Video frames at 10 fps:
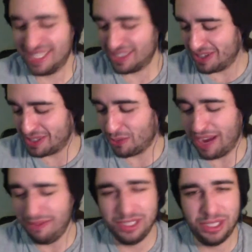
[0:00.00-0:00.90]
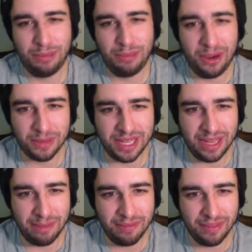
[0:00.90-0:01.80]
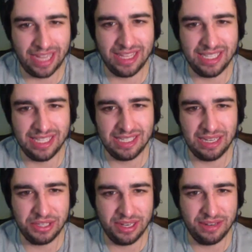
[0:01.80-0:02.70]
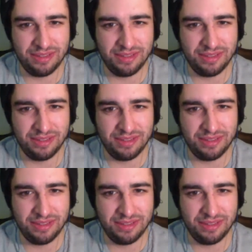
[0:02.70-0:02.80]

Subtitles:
also, why was she paired with him? Like, this is such a